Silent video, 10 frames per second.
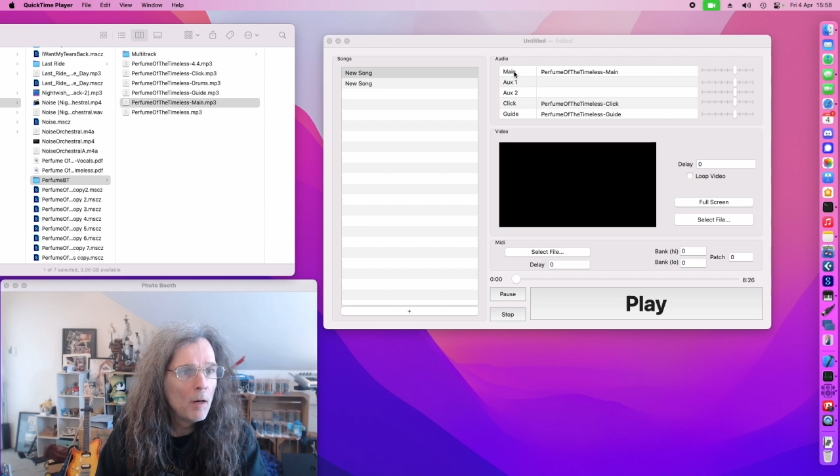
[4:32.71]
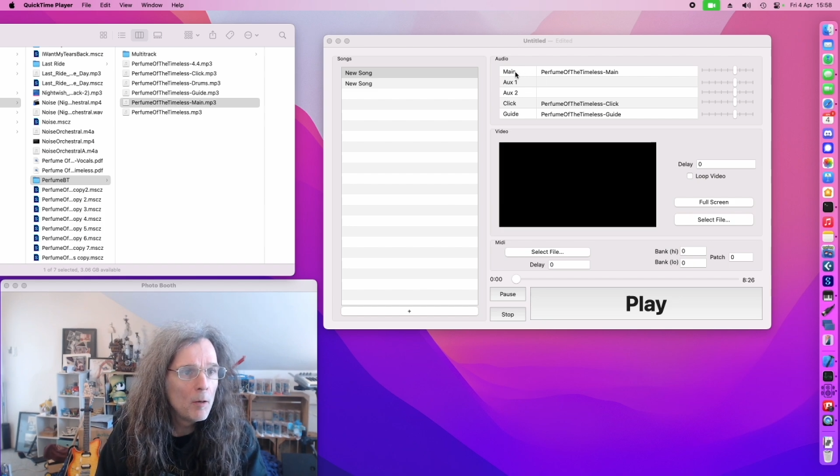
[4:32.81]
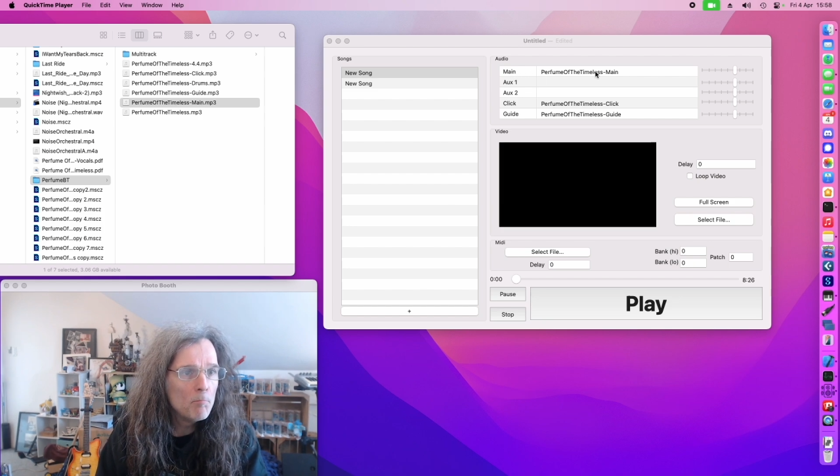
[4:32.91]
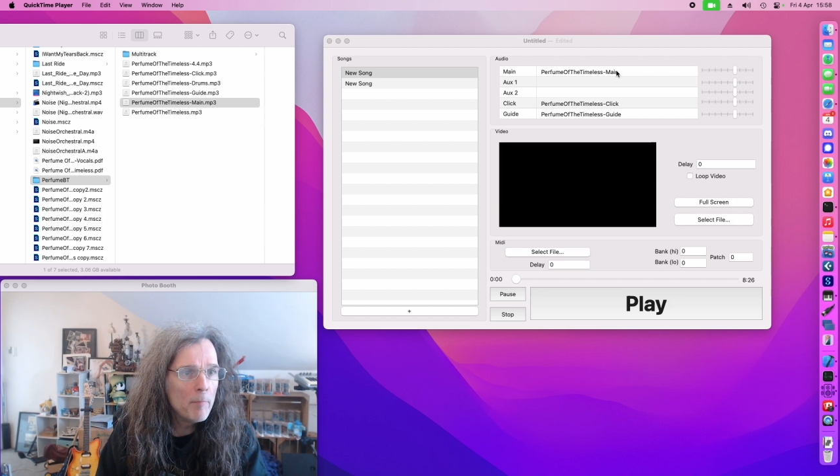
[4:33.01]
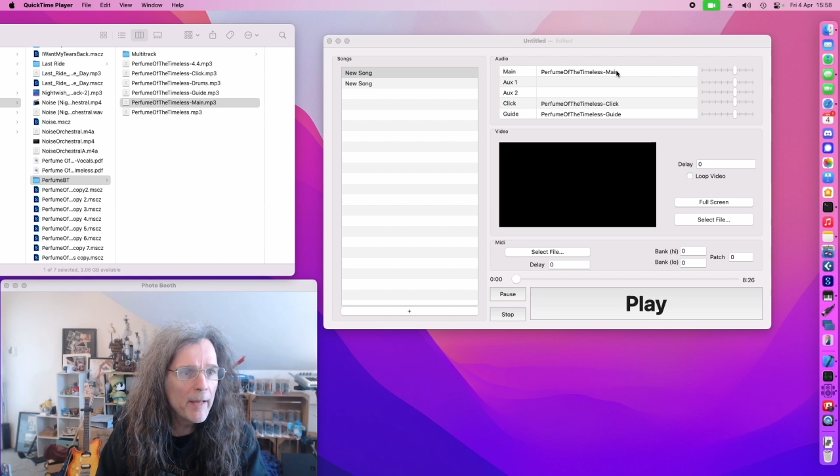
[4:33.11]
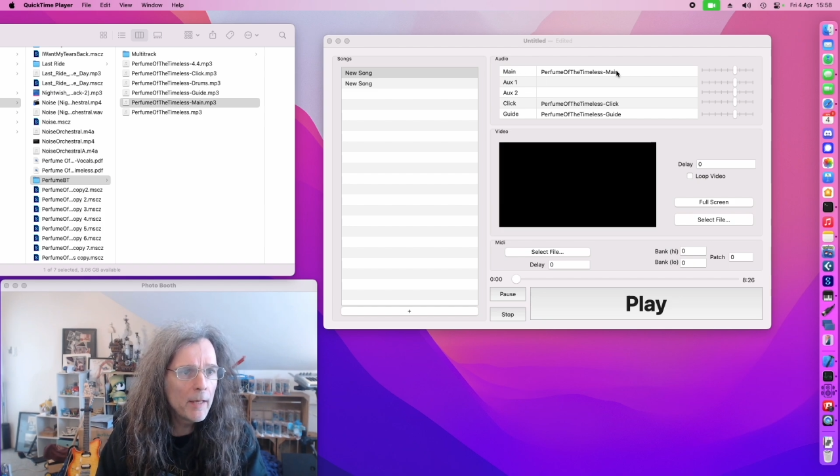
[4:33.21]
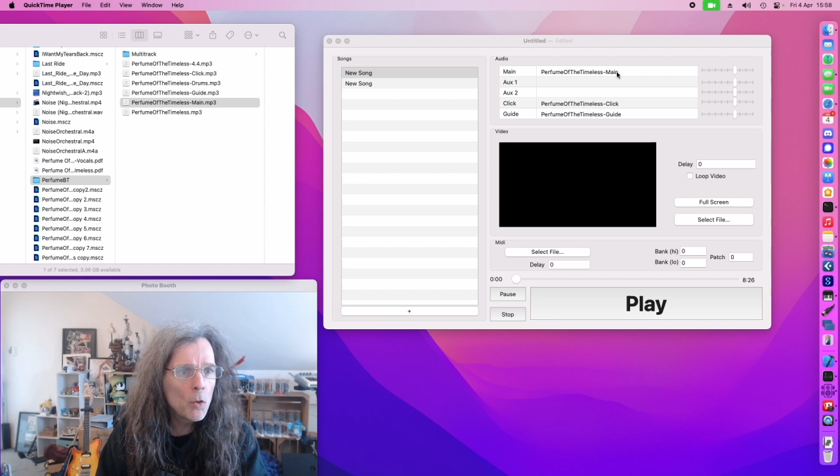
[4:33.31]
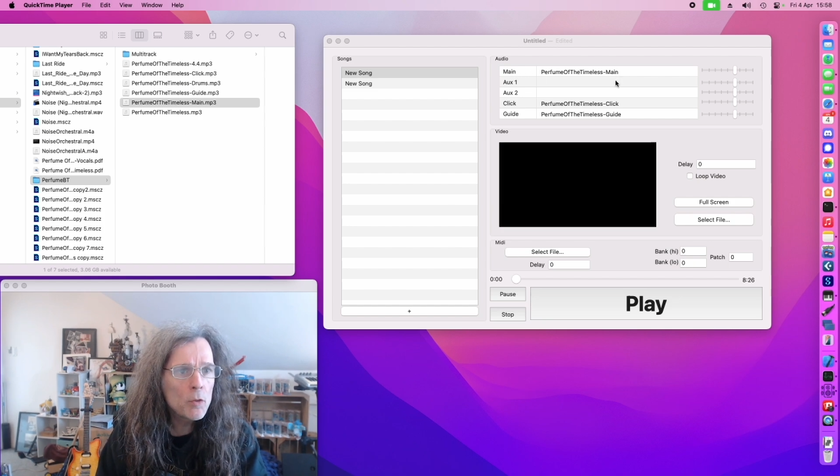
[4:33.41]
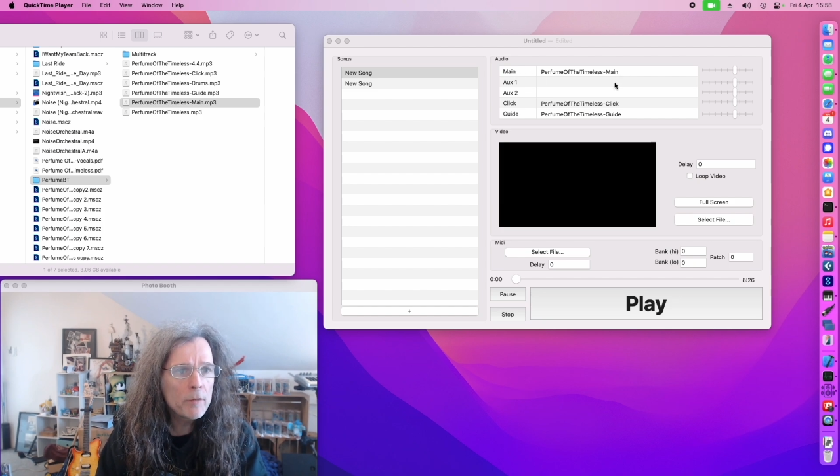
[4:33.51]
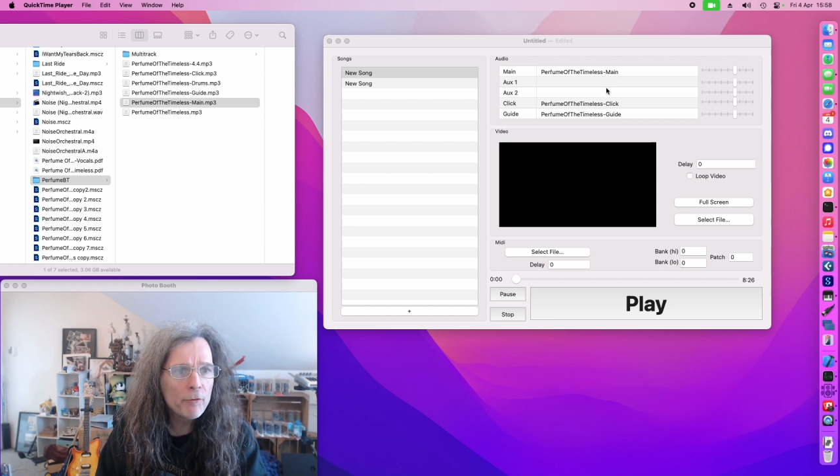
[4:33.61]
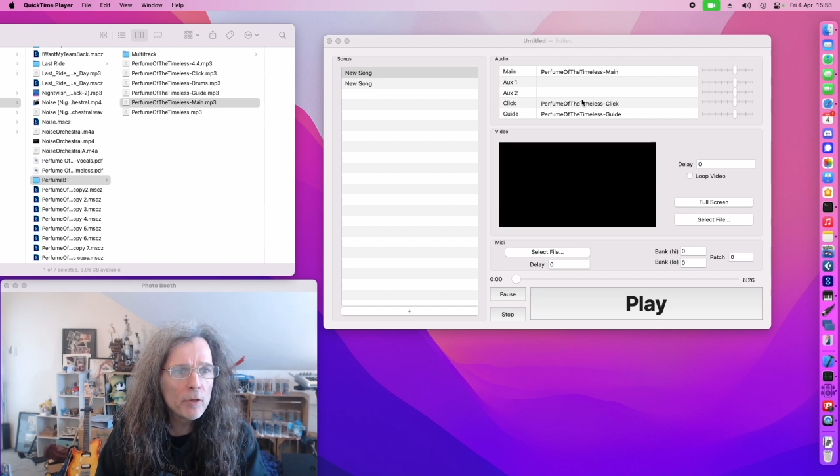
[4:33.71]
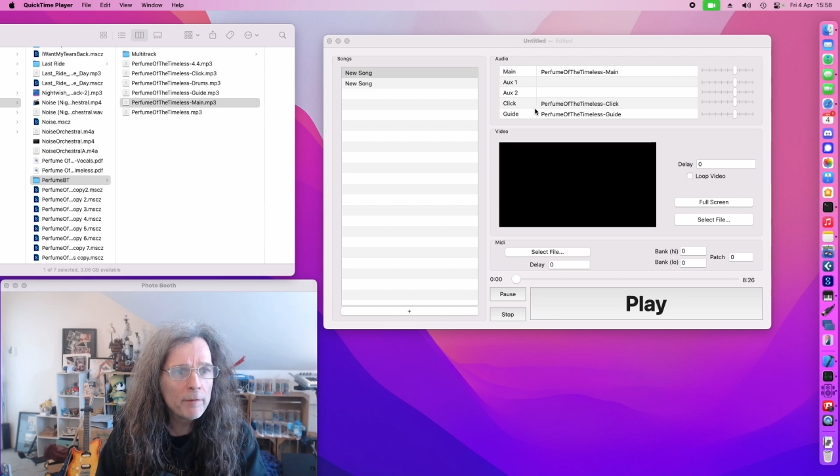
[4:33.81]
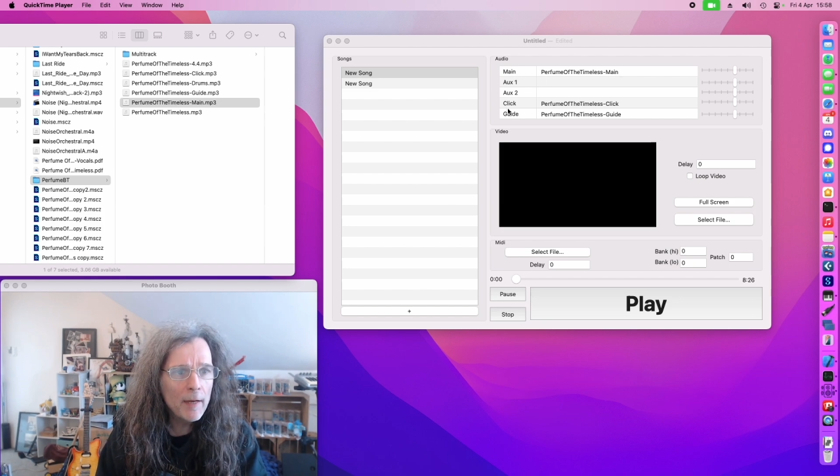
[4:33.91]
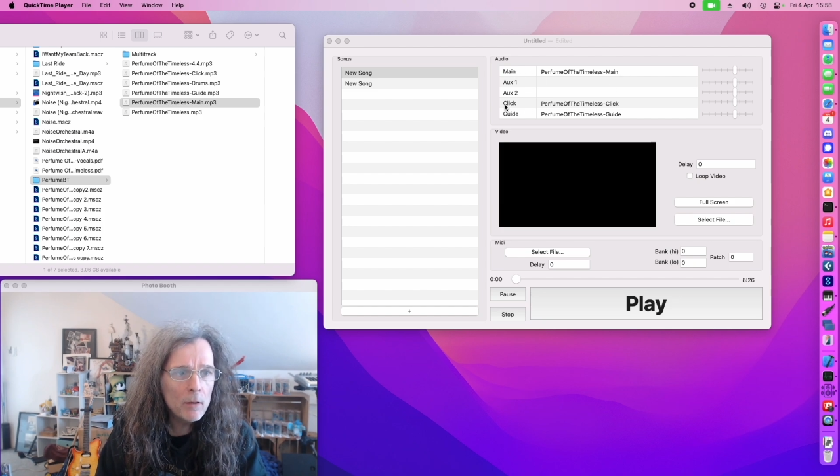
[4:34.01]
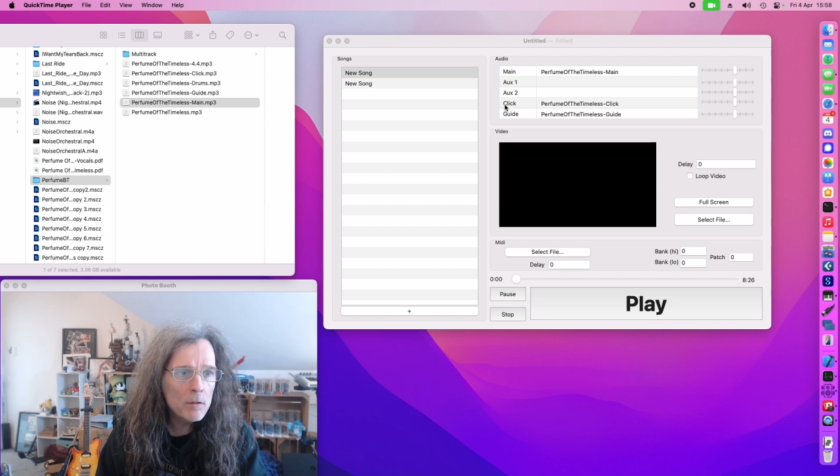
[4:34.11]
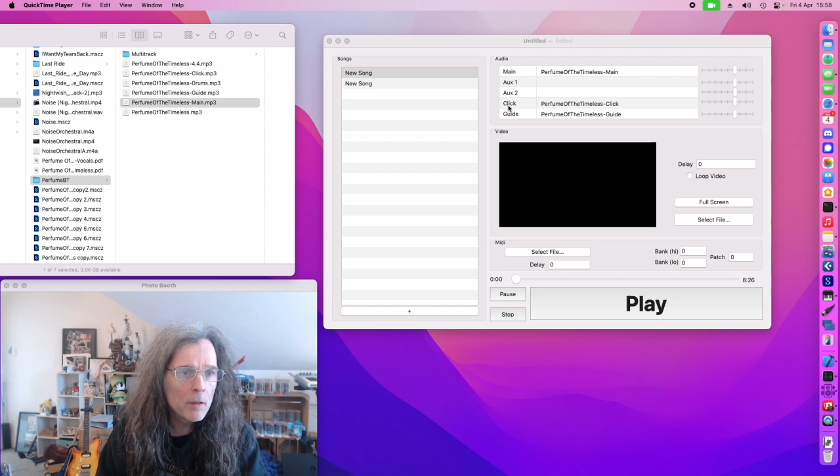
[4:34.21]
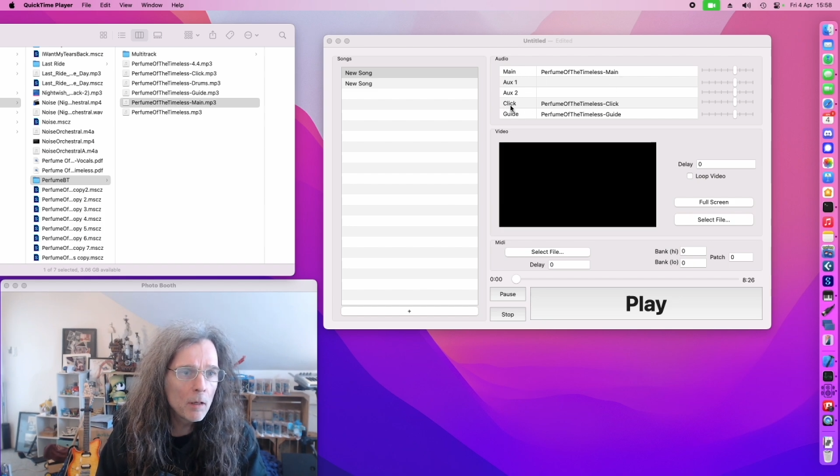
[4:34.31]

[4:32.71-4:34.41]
Main goes to front of house,